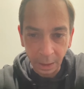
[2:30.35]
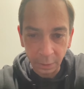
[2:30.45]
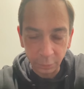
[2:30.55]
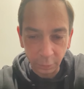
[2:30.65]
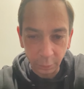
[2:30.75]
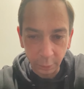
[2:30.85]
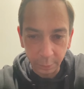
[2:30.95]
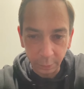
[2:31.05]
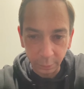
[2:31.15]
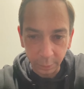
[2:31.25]
That's all they want to
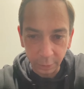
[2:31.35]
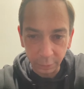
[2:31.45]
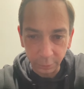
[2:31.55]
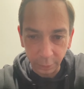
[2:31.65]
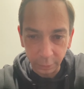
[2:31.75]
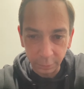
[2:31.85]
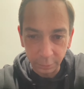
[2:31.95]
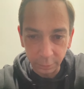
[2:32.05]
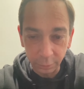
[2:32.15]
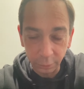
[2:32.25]
be with me is friends.
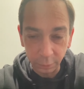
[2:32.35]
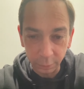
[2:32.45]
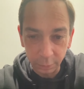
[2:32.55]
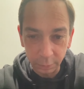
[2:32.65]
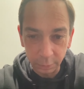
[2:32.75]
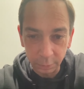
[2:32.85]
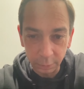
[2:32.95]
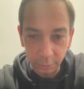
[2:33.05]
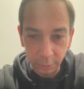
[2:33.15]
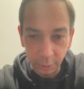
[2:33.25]
True.
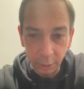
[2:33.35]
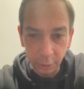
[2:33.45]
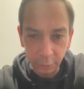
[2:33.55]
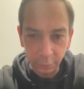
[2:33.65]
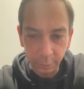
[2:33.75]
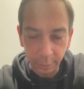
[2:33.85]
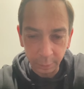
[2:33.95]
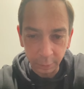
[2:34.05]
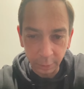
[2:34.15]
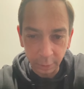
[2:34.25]
Many
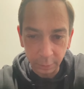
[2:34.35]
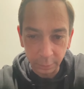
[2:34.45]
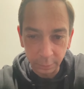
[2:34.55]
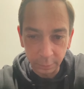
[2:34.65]
people tell you.